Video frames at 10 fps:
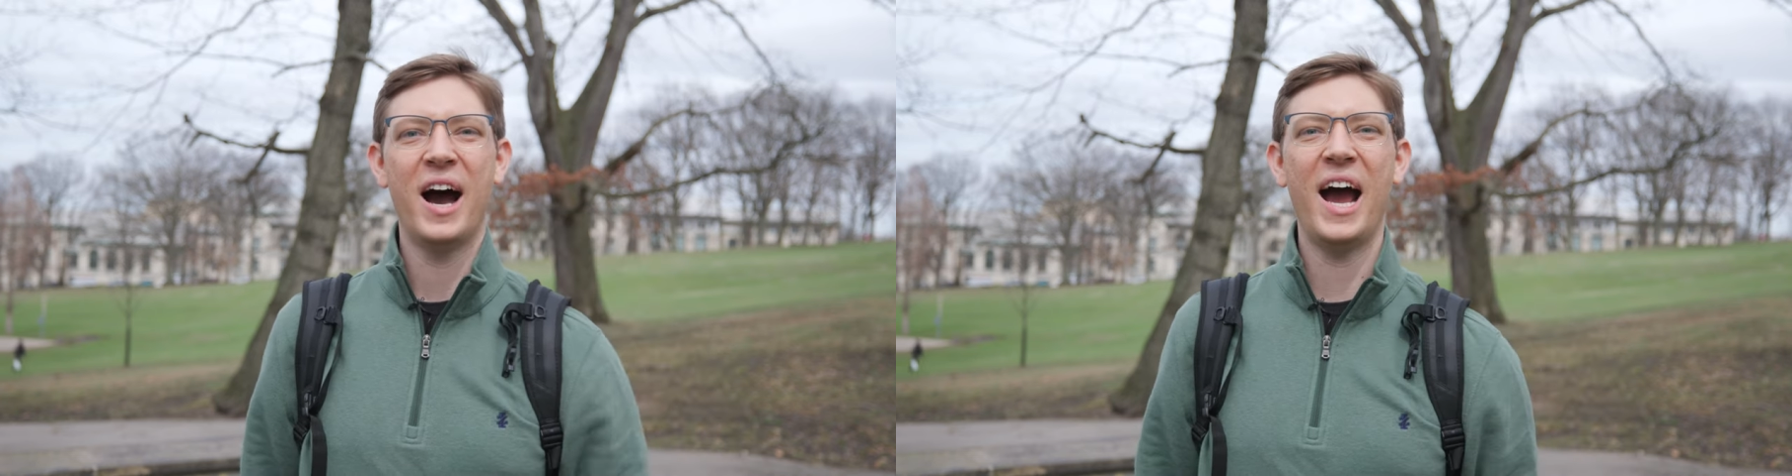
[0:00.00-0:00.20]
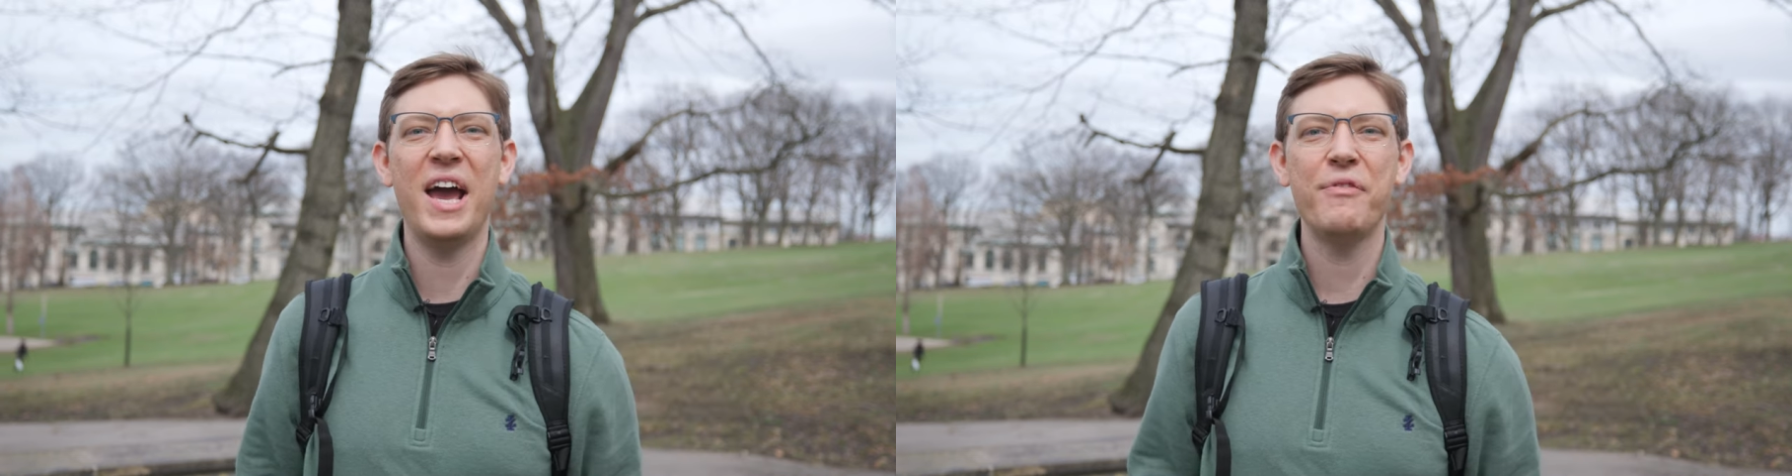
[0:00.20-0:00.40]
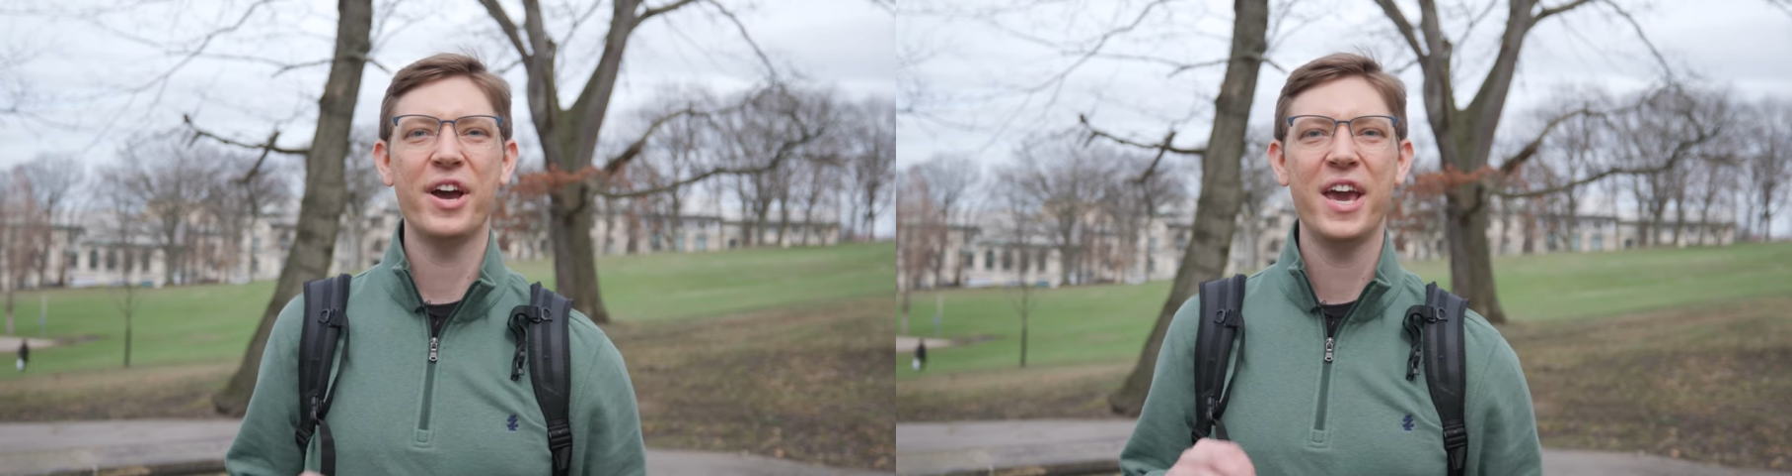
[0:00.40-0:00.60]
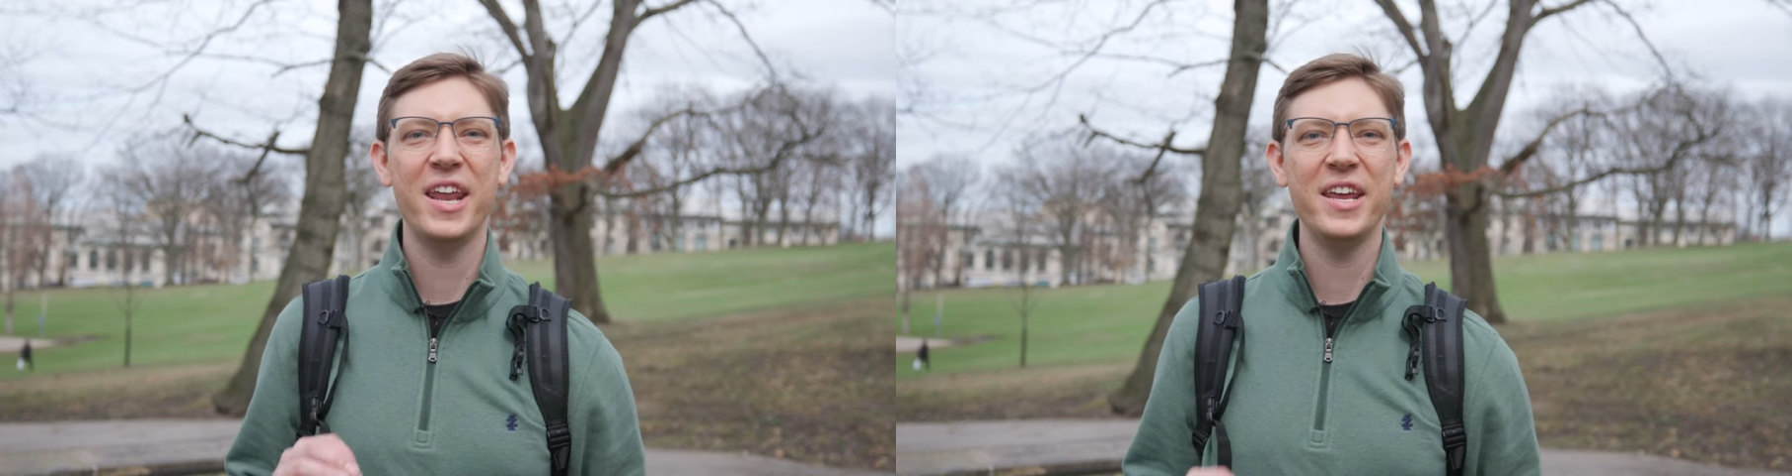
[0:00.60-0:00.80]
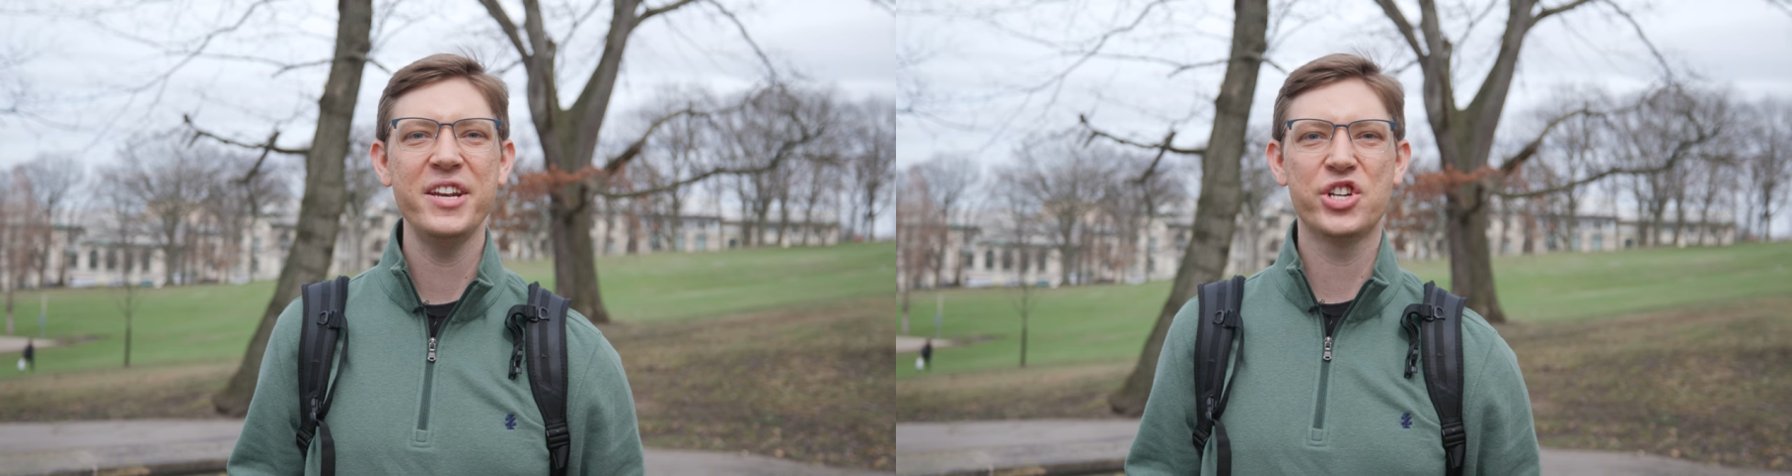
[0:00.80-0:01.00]
I have a
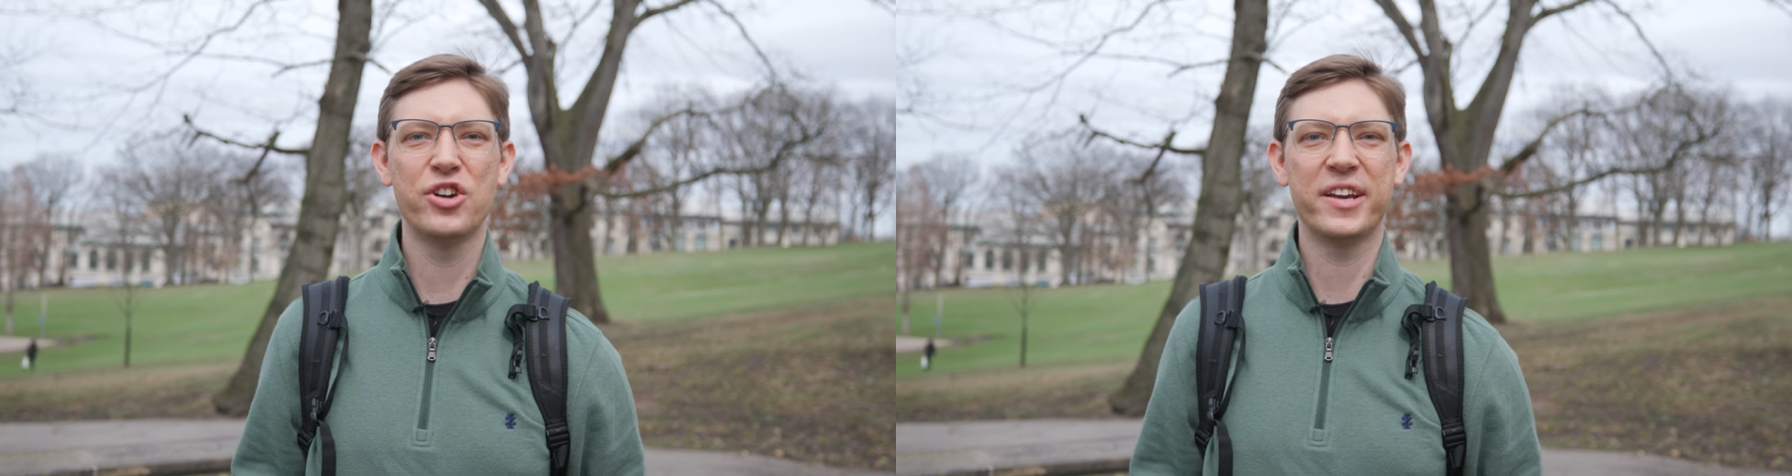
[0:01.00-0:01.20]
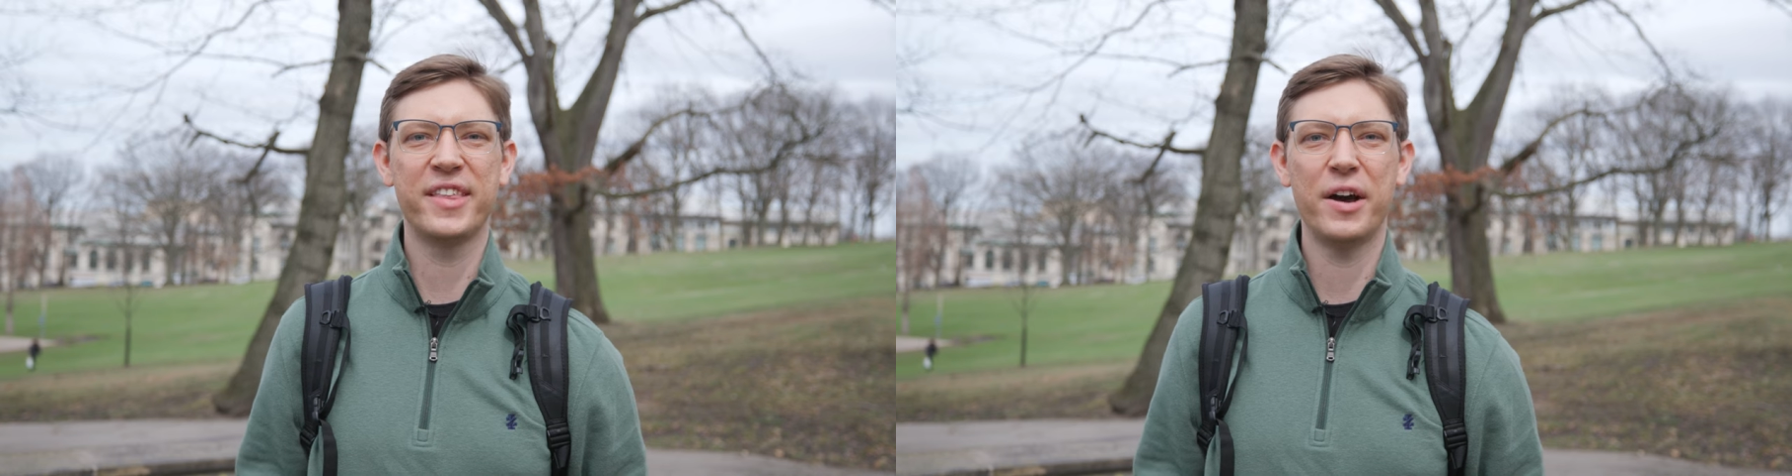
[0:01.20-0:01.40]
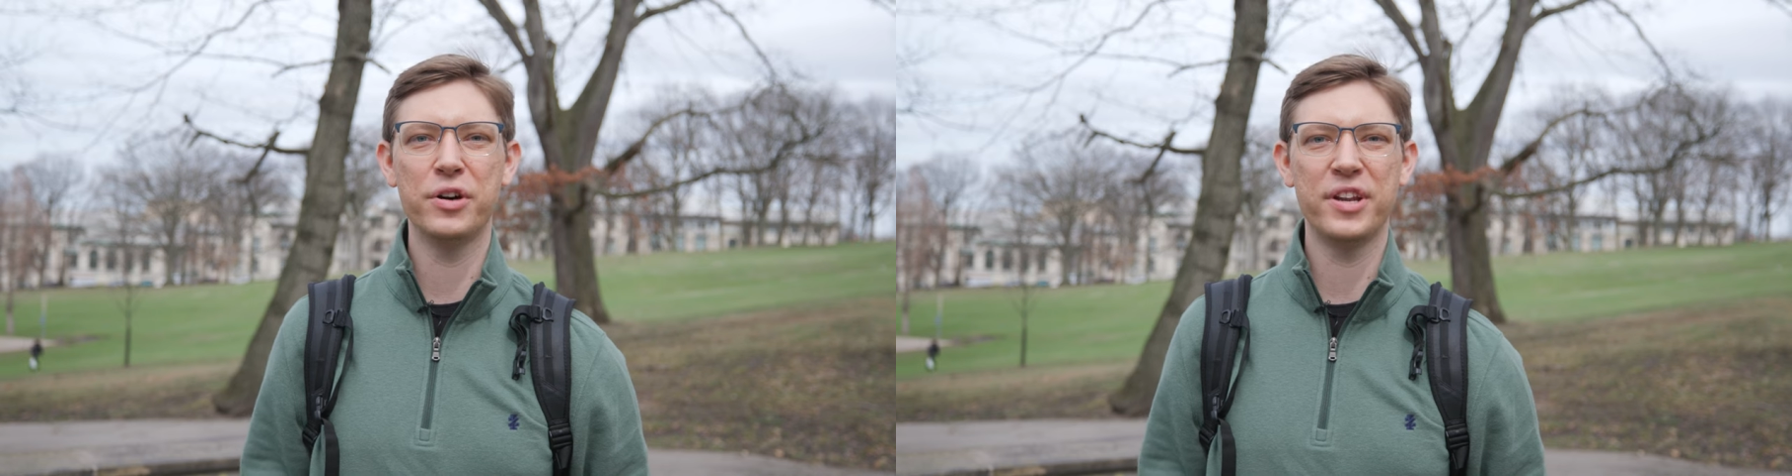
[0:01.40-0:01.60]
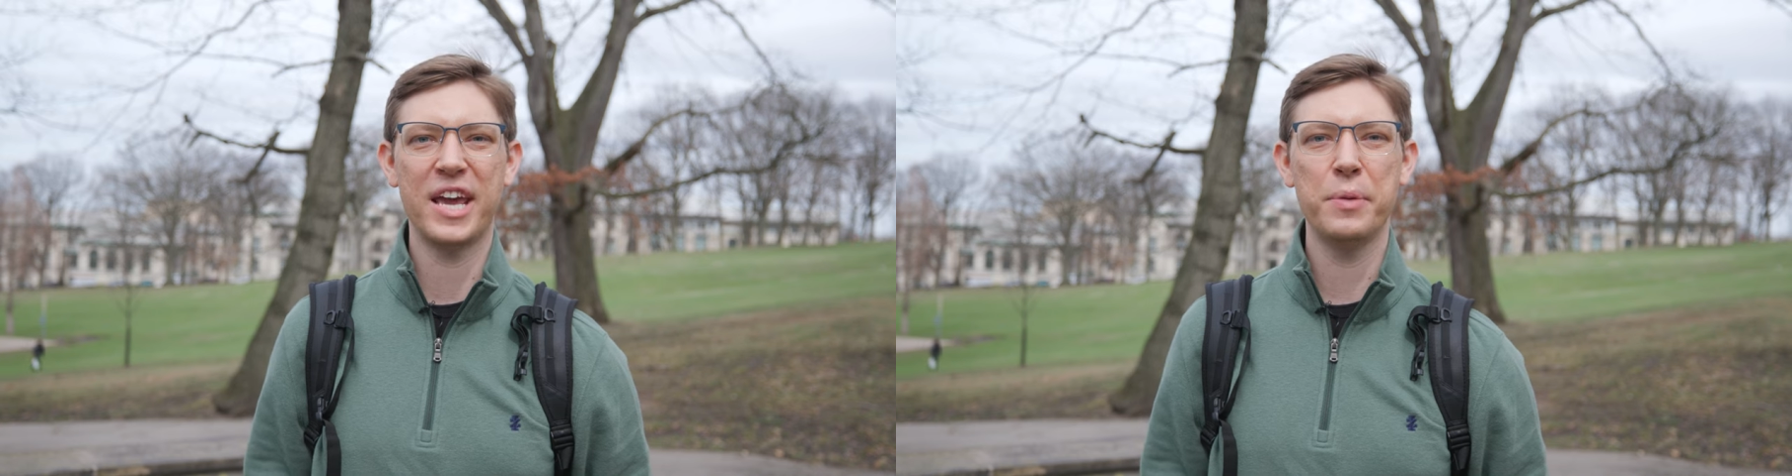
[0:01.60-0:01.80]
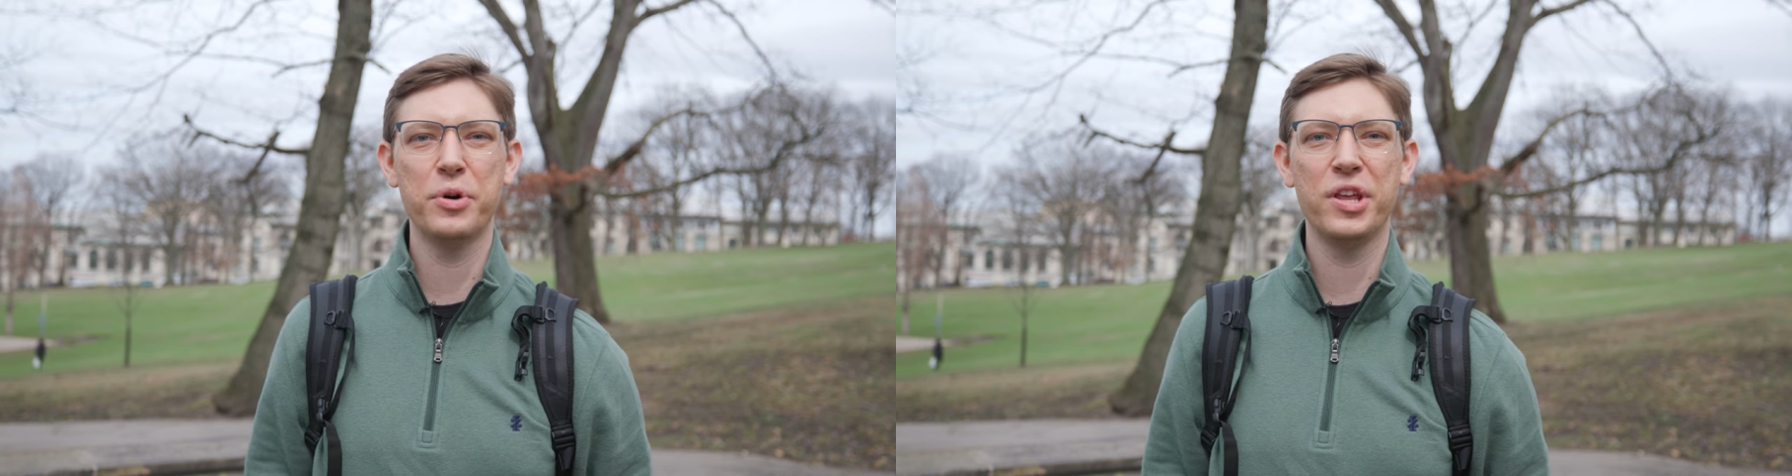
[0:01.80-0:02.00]
hidden trick that will
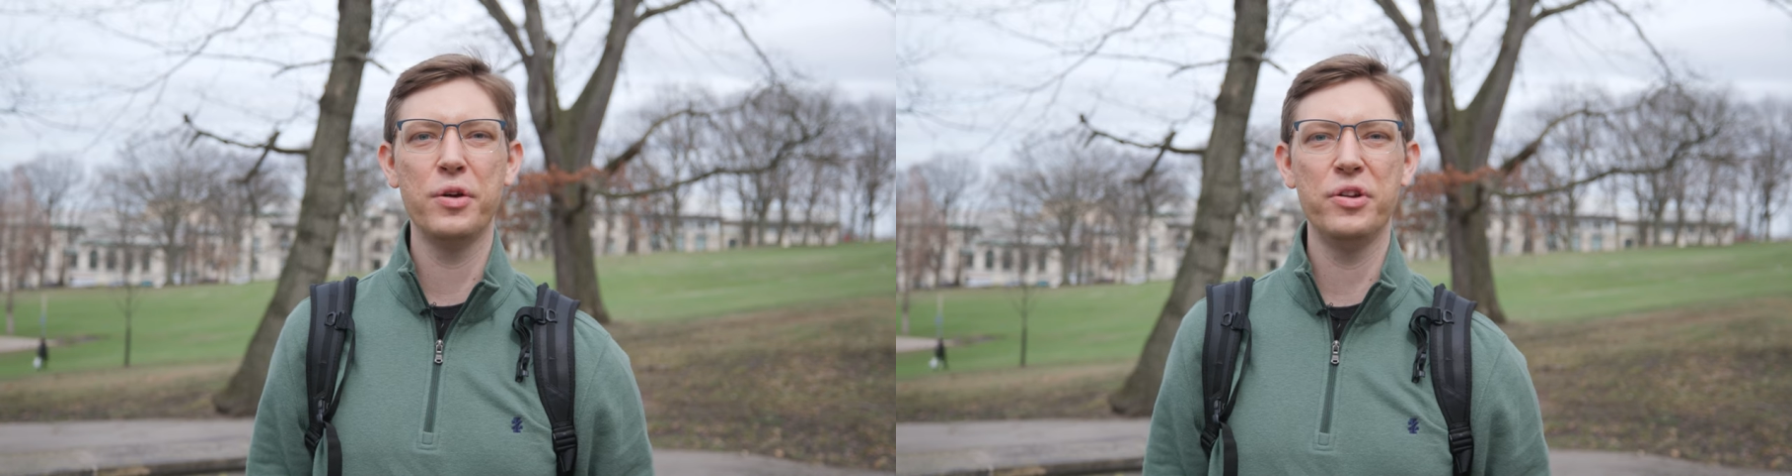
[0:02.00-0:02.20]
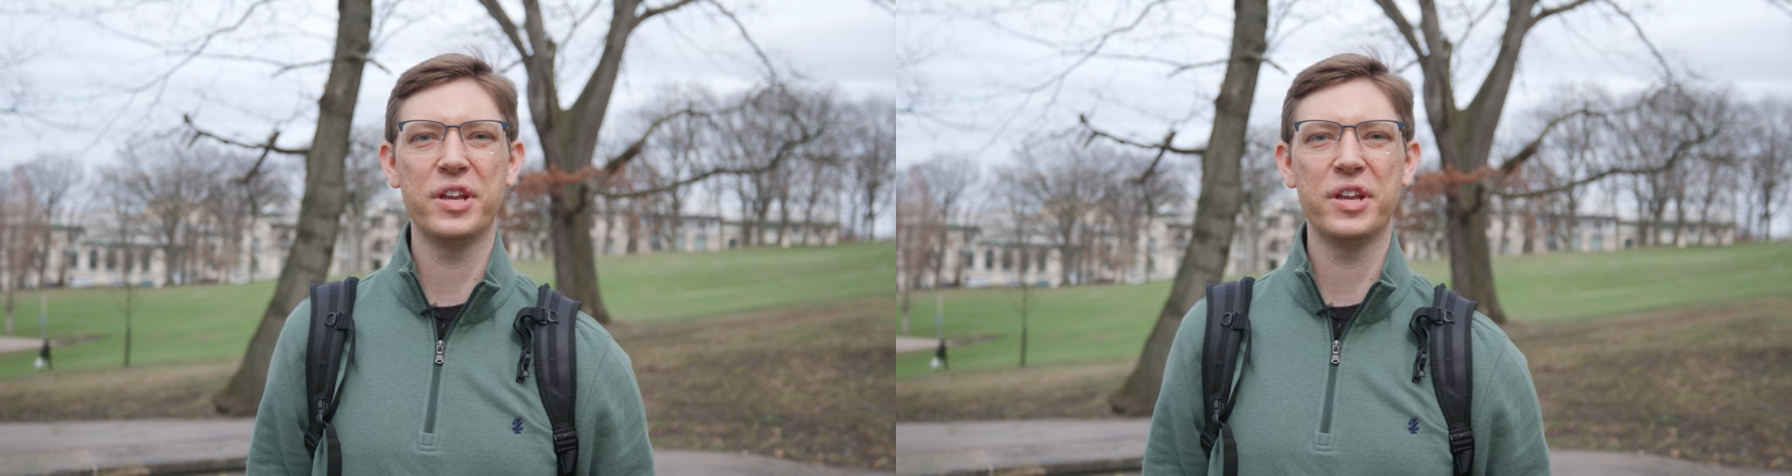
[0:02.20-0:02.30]
enable you